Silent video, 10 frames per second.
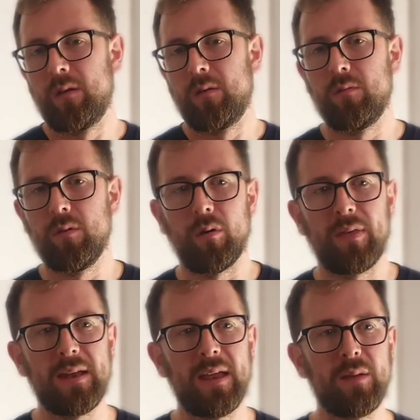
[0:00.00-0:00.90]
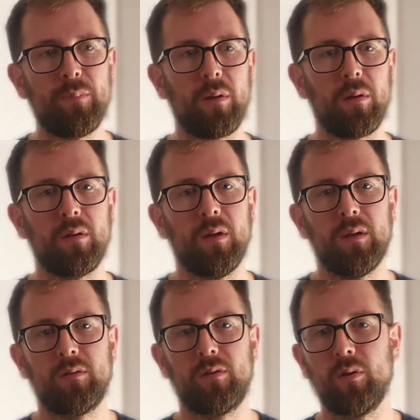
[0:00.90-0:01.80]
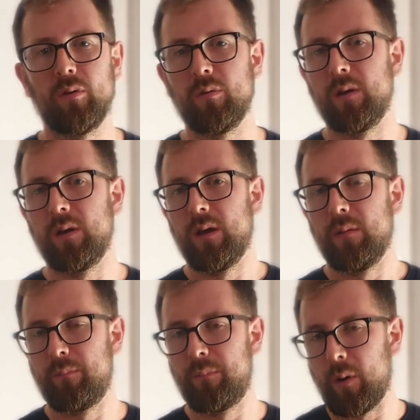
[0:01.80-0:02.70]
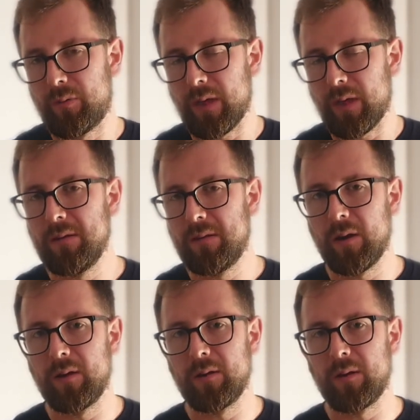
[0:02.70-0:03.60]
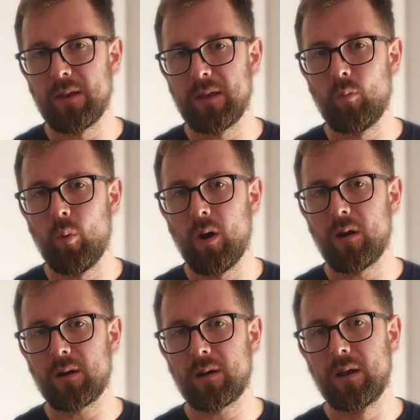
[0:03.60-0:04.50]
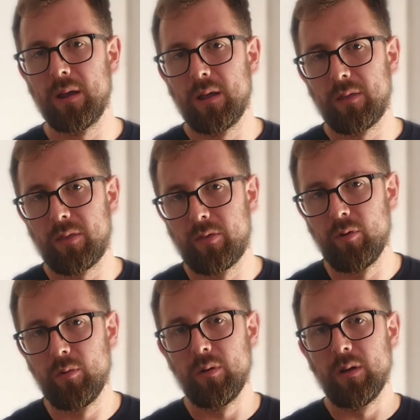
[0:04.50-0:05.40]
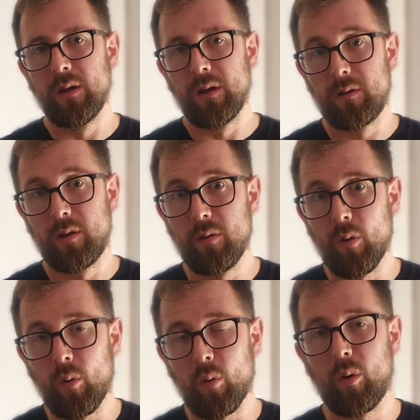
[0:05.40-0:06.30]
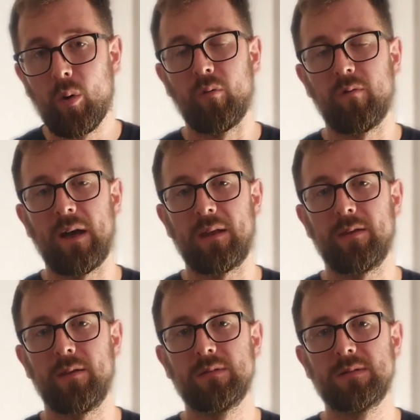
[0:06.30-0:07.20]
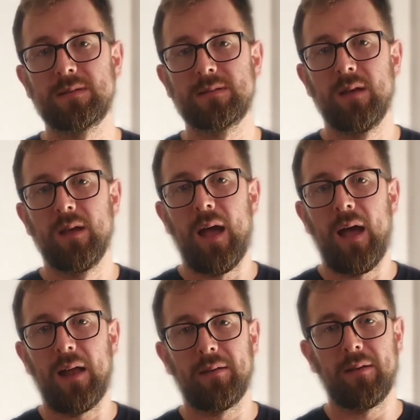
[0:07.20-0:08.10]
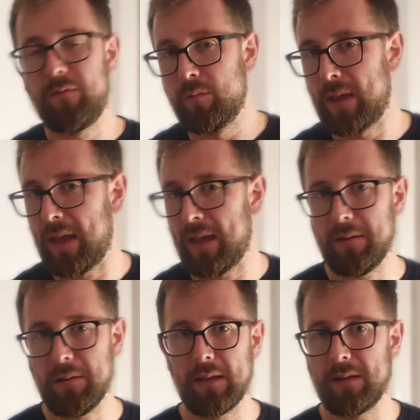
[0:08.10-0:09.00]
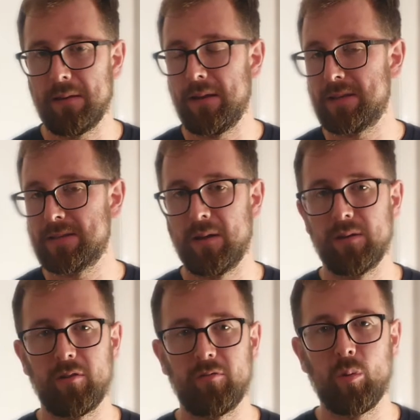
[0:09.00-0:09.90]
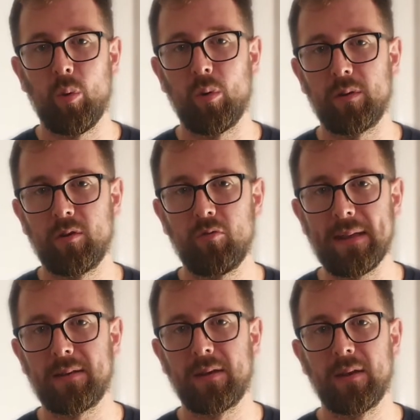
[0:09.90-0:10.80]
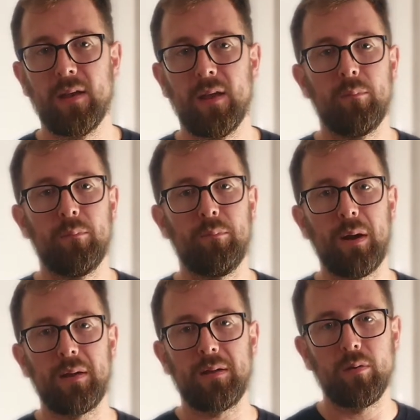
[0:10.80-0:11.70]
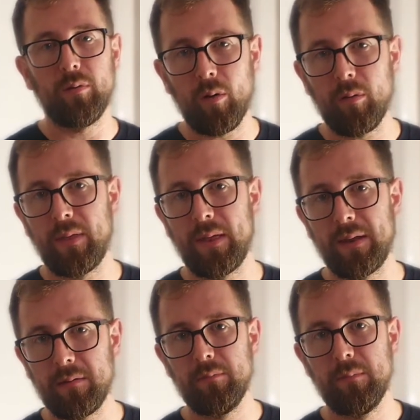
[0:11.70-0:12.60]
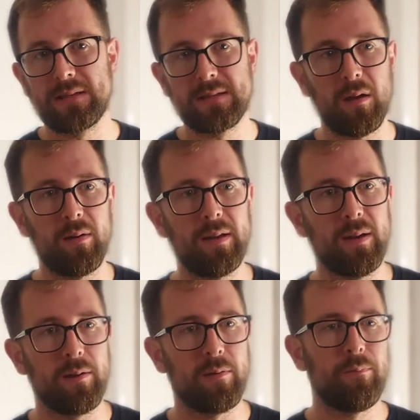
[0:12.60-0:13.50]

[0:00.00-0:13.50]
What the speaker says: you're then able to both internally work through to your core values. And if you get an external reward, great, but you're not then misguided.